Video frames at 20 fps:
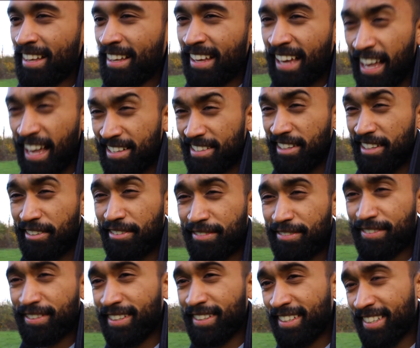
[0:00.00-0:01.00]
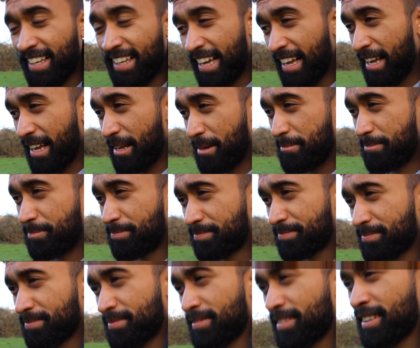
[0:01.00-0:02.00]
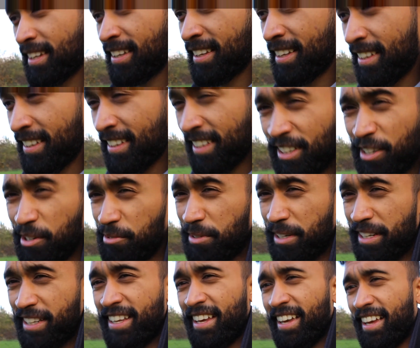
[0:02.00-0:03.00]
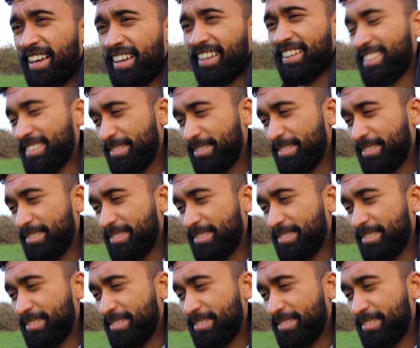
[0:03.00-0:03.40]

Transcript: as if you don't really care,